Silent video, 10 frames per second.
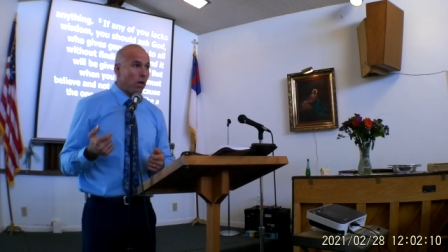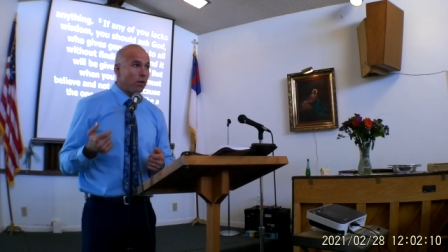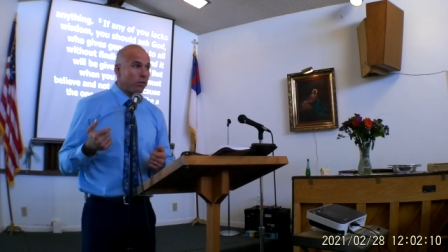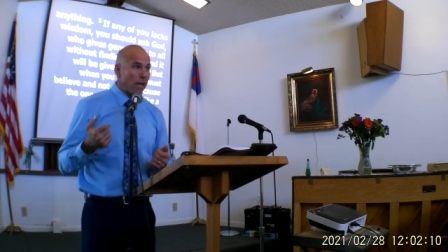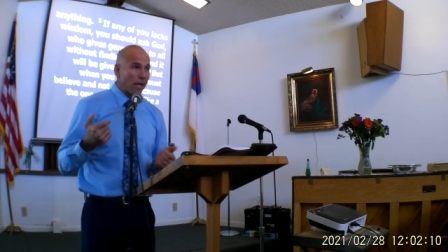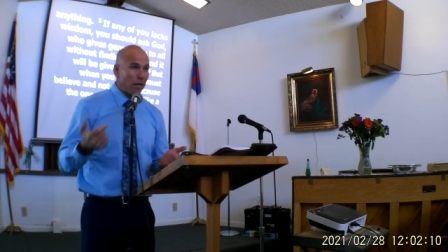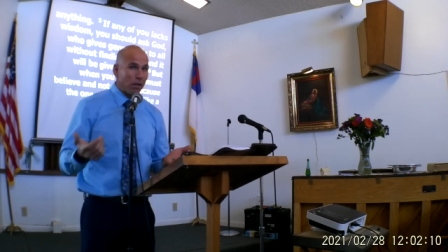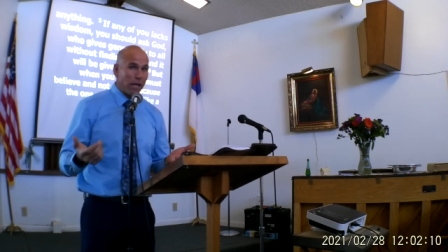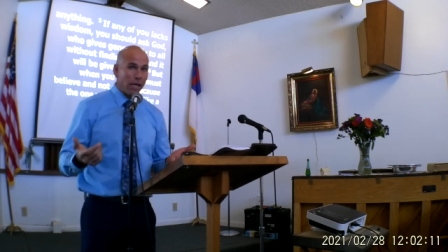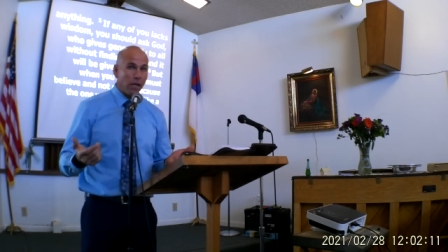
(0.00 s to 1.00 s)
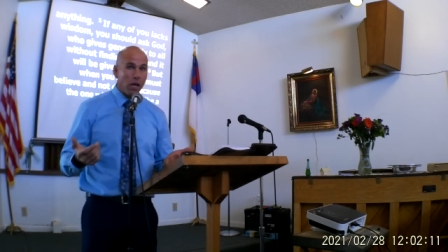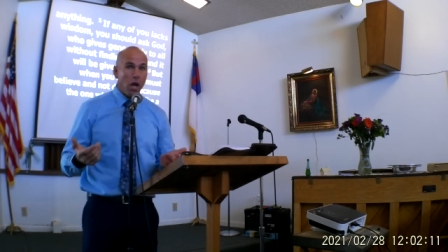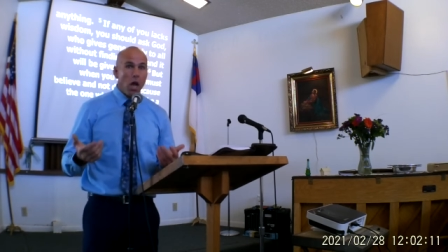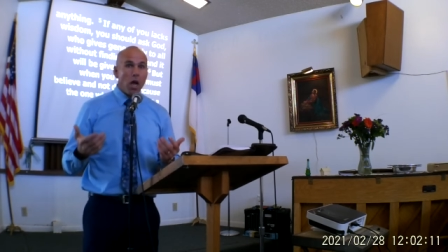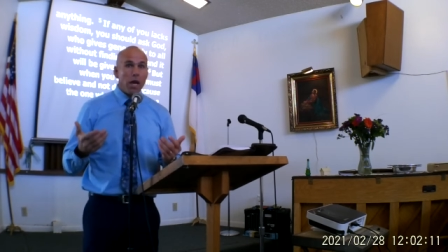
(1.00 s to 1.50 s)
Secondly,
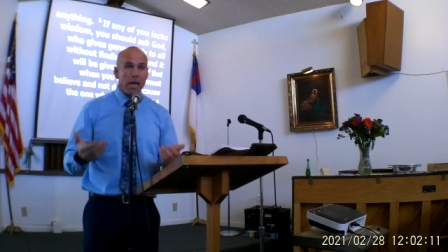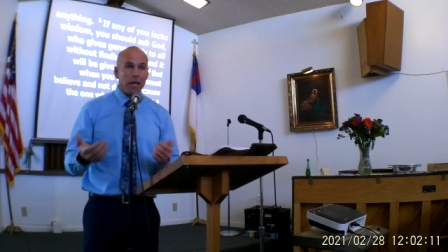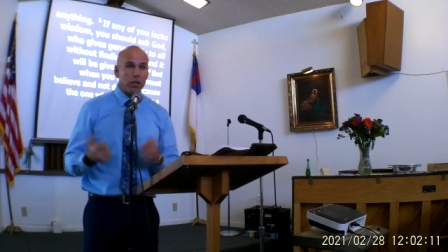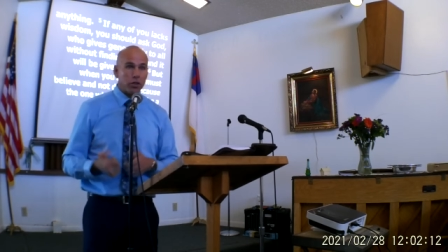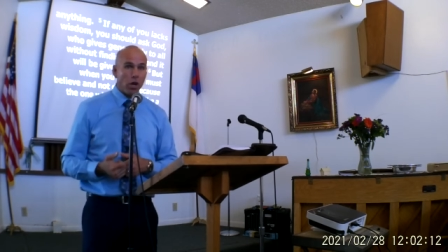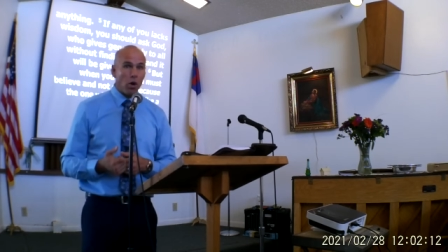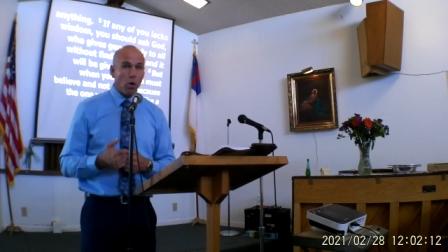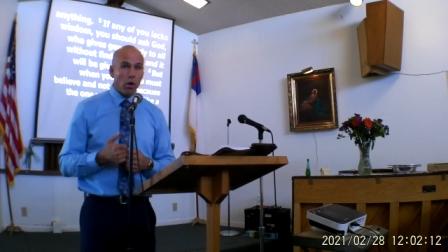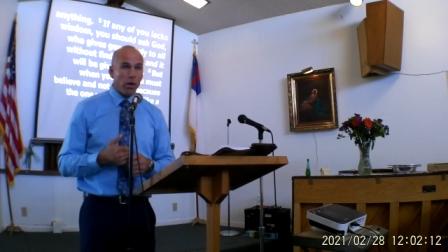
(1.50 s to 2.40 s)
he can show